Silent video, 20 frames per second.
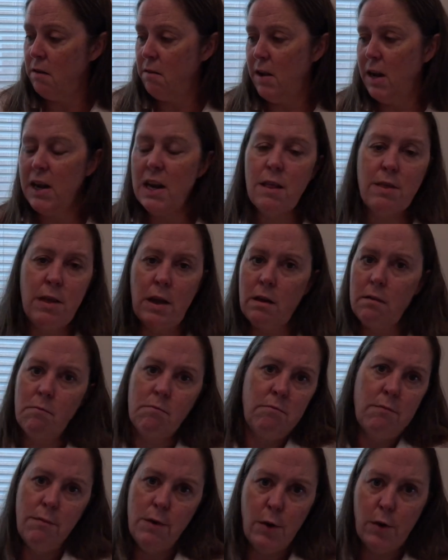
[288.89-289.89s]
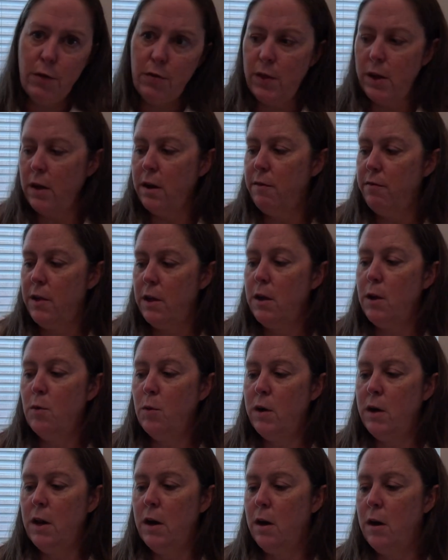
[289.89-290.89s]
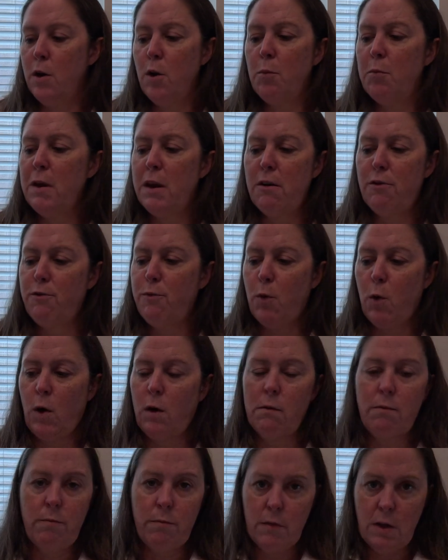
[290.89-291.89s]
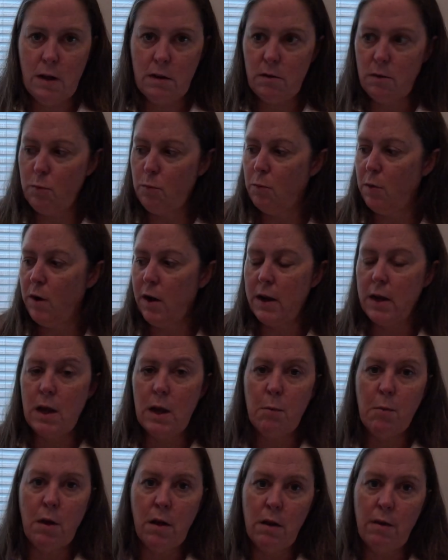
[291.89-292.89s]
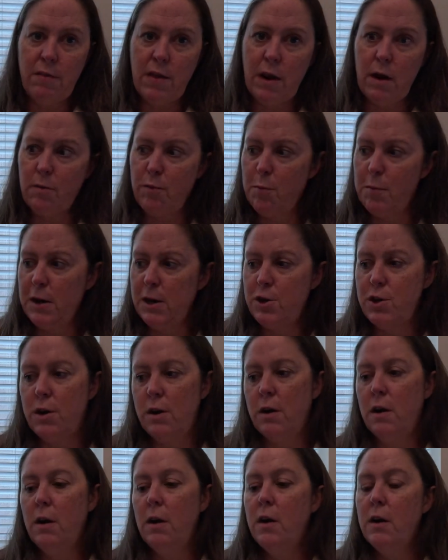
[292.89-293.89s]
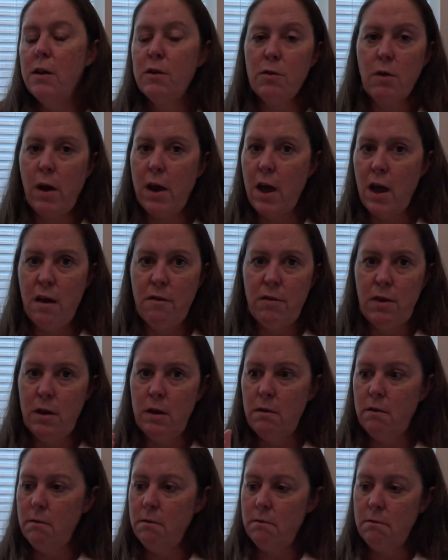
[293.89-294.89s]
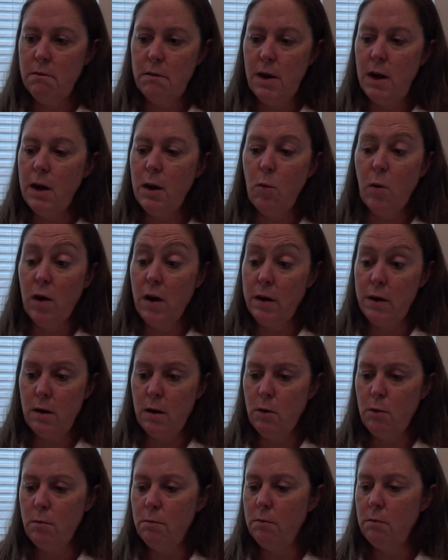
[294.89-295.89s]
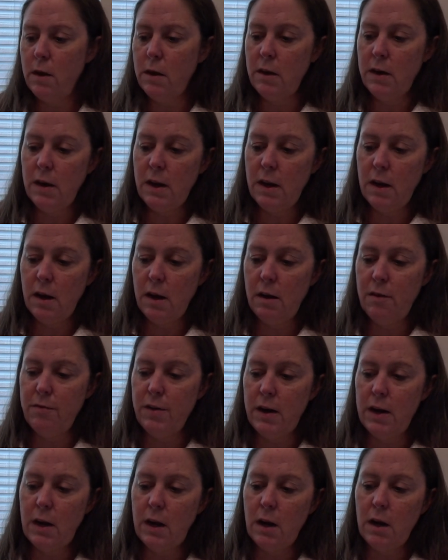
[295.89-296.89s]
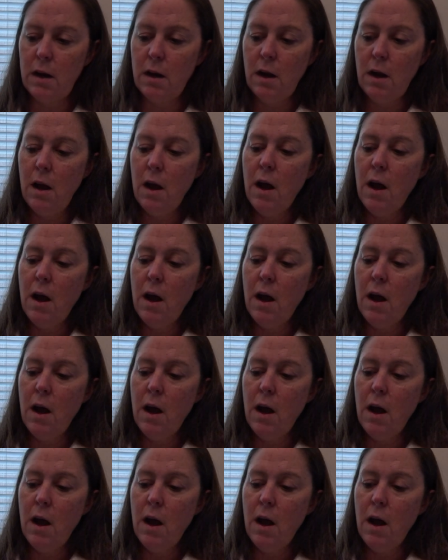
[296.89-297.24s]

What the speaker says: anything you could think of that you would need a note page for. That's where I keep all of that information. So I have it anywhere I go, if I need it.